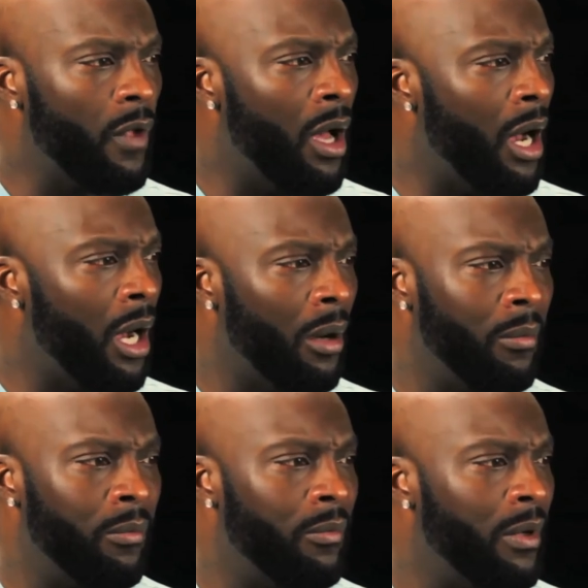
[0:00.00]

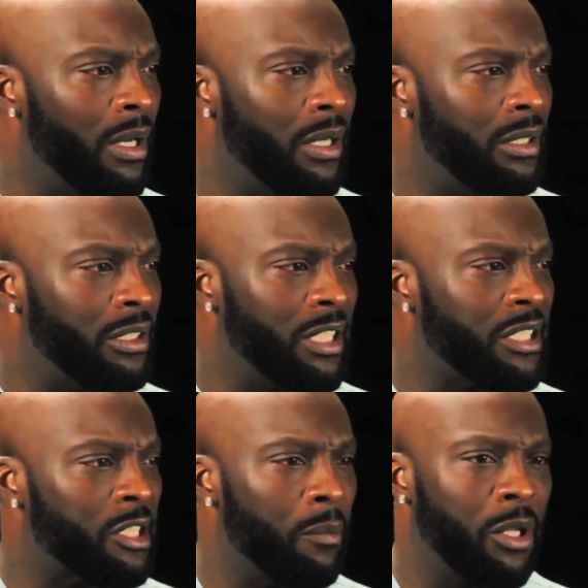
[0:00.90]
um,
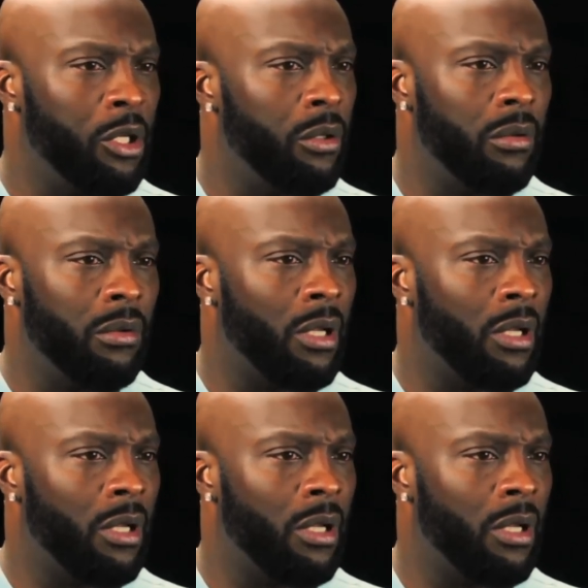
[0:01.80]
just something.